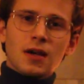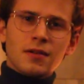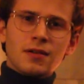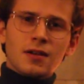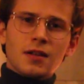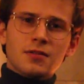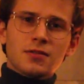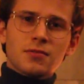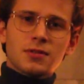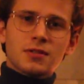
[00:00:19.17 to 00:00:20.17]
How did I get
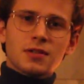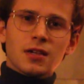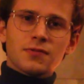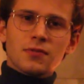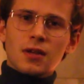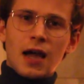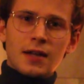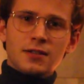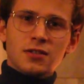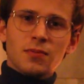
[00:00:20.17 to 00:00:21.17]
so successful,
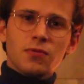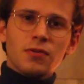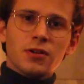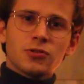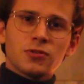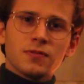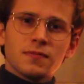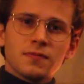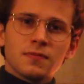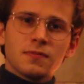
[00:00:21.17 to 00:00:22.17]
handsome, and rich?
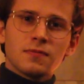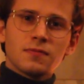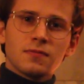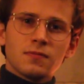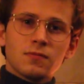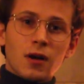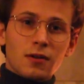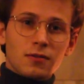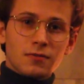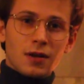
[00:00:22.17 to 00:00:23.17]

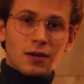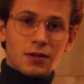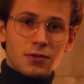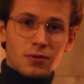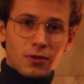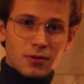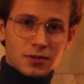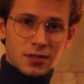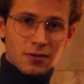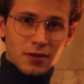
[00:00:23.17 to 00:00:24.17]
Well, I'll let you in on
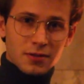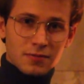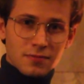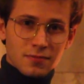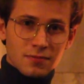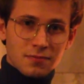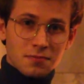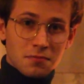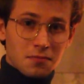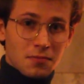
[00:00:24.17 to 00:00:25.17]
a secret.
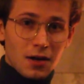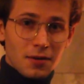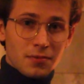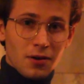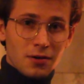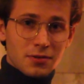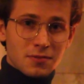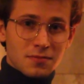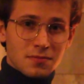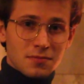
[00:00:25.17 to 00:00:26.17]
I'm not.
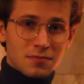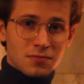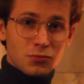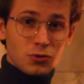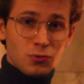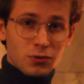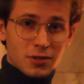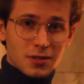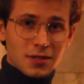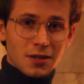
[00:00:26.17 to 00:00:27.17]
You
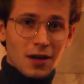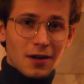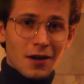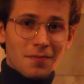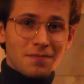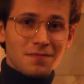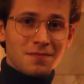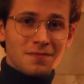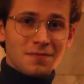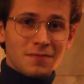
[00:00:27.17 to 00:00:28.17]
just think I
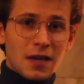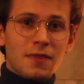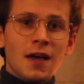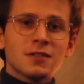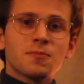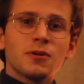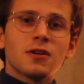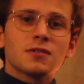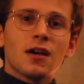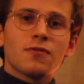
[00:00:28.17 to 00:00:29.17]
am. And that's because